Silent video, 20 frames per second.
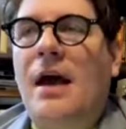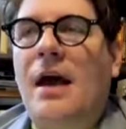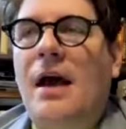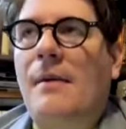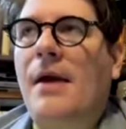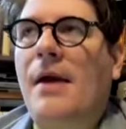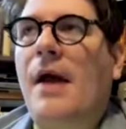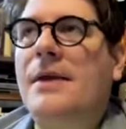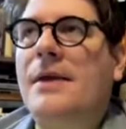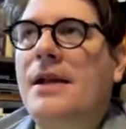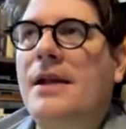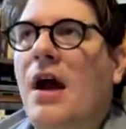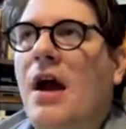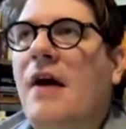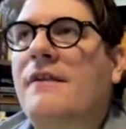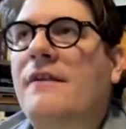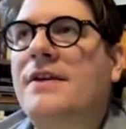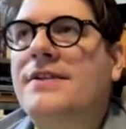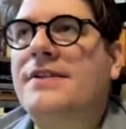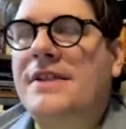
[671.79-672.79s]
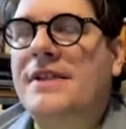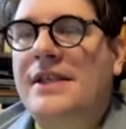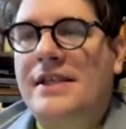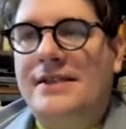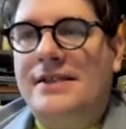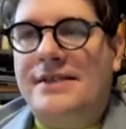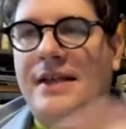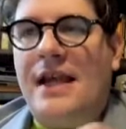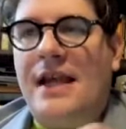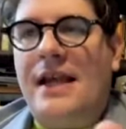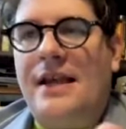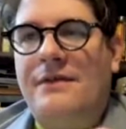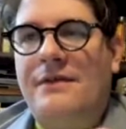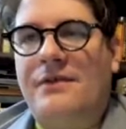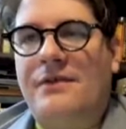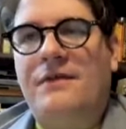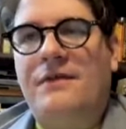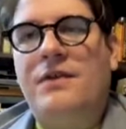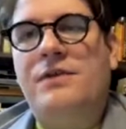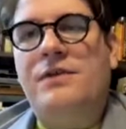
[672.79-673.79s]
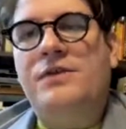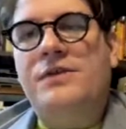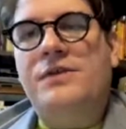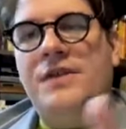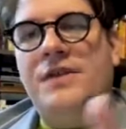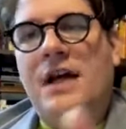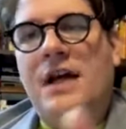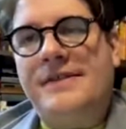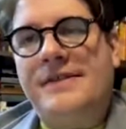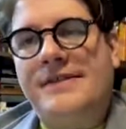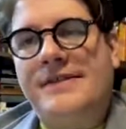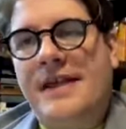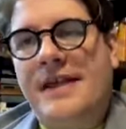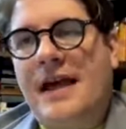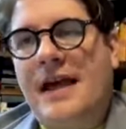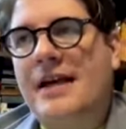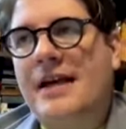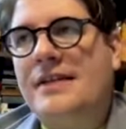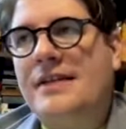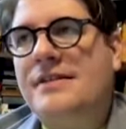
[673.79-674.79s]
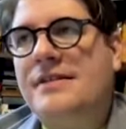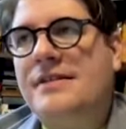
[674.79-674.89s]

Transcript: I, I mean, it obviously is saying if the future is not set,